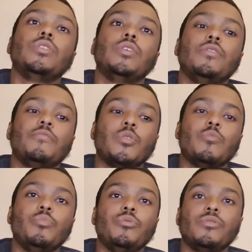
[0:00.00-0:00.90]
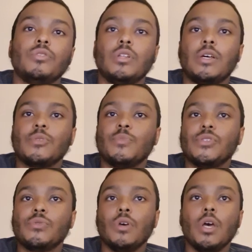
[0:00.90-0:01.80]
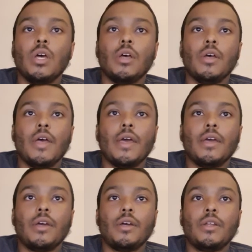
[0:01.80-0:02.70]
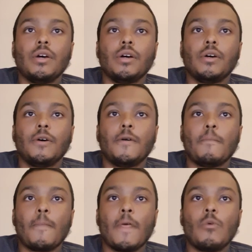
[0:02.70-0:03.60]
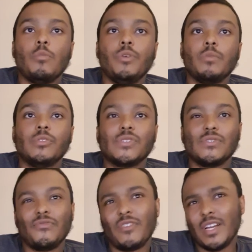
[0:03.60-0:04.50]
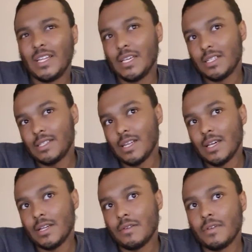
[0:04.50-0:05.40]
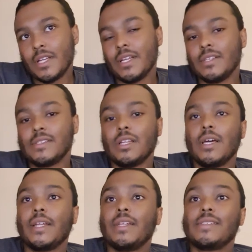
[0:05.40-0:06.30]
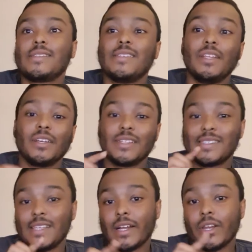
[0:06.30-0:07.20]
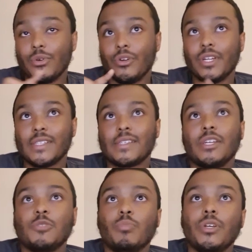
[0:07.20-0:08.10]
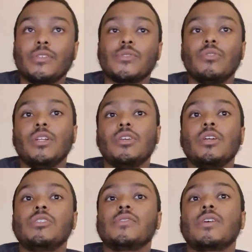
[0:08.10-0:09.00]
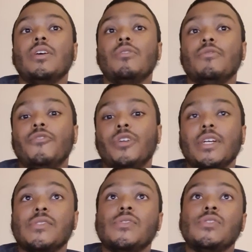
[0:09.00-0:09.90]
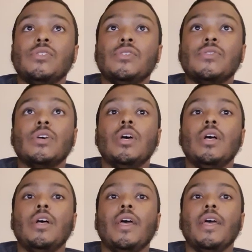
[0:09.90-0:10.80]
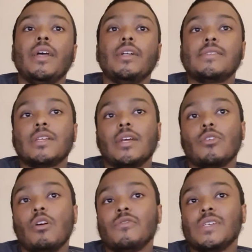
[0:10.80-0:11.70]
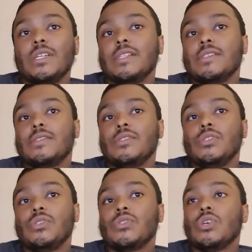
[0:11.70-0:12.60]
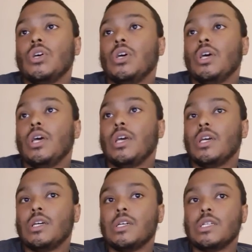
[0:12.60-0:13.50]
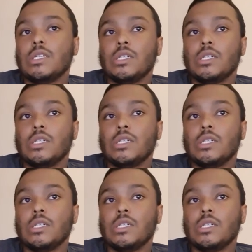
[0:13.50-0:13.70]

if my computer allows me to, and I will be able to find that line, and that is the line that is sitting exactly on that sketch plane. So then you can just click convert entities and select offset entities, and